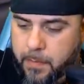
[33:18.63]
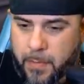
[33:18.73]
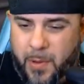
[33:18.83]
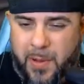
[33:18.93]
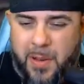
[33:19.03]

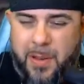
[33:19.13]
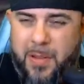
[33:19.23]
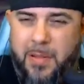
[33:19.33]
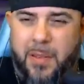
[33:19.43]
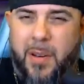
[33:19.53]
Oh,
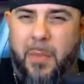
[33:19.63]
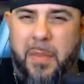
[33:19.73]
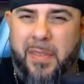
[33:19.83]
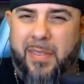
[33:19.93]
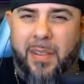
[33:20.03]
they're gonna
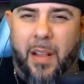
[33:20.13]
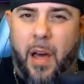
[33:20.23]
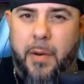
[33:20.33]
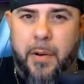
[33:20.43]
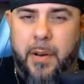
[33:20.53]
be slaughtered.